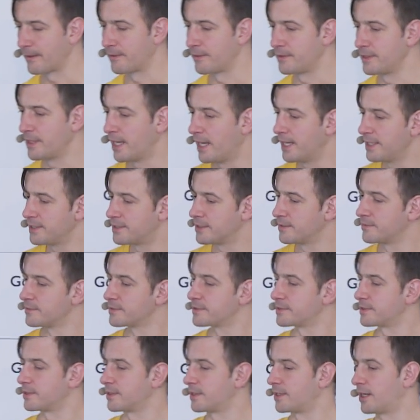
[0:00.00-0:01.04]
The
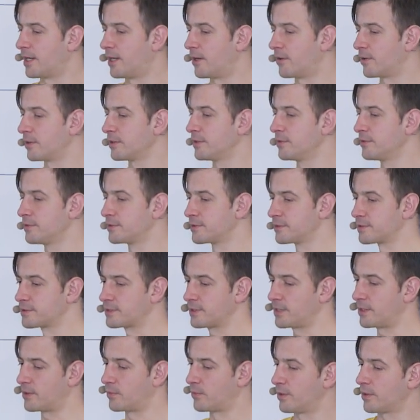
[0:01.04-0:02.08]
items our users
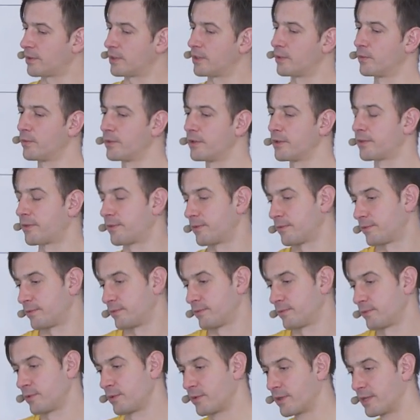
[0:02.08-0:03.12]
are working with,
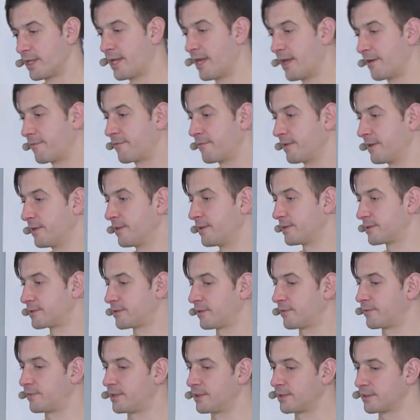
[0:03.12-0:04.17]
we want to have in the
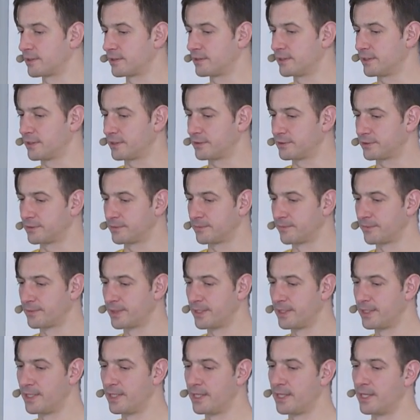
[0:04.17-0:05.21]
software architecture.
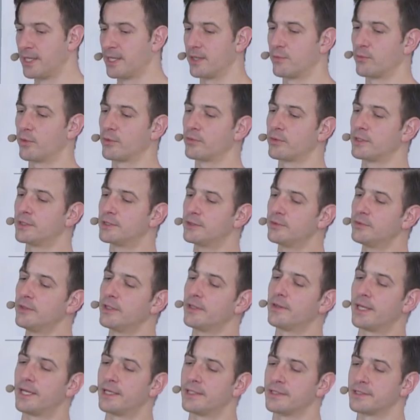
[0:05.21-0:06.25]
What we're
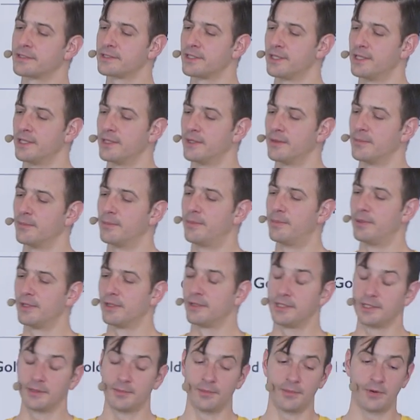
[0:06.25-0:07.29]
doing then is
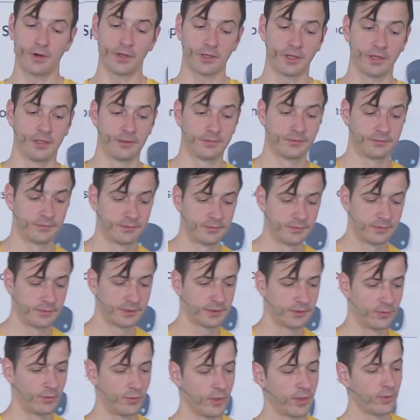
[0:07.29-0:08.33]
building a model.
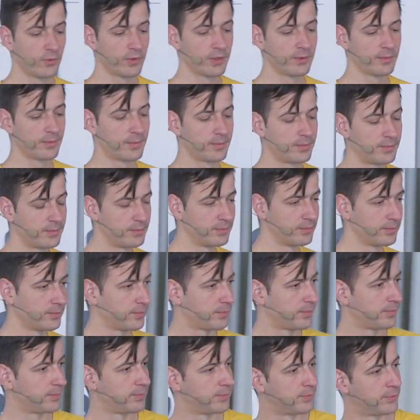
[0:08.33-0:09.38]
So when we're
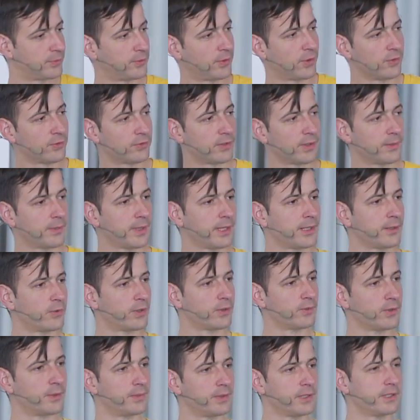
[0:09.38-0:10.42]
programming,
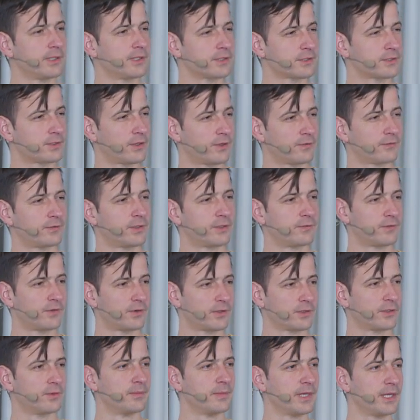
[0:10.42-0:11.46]
when we're building a software
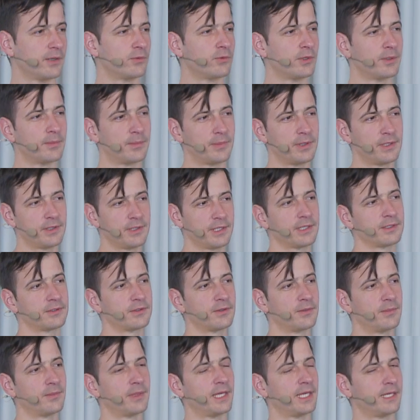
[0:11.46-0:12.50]
for a domain, we're building a
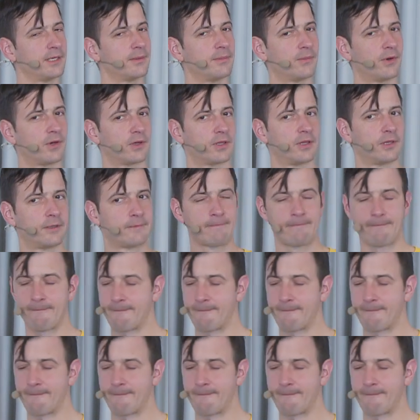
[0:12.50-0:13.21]
domain model.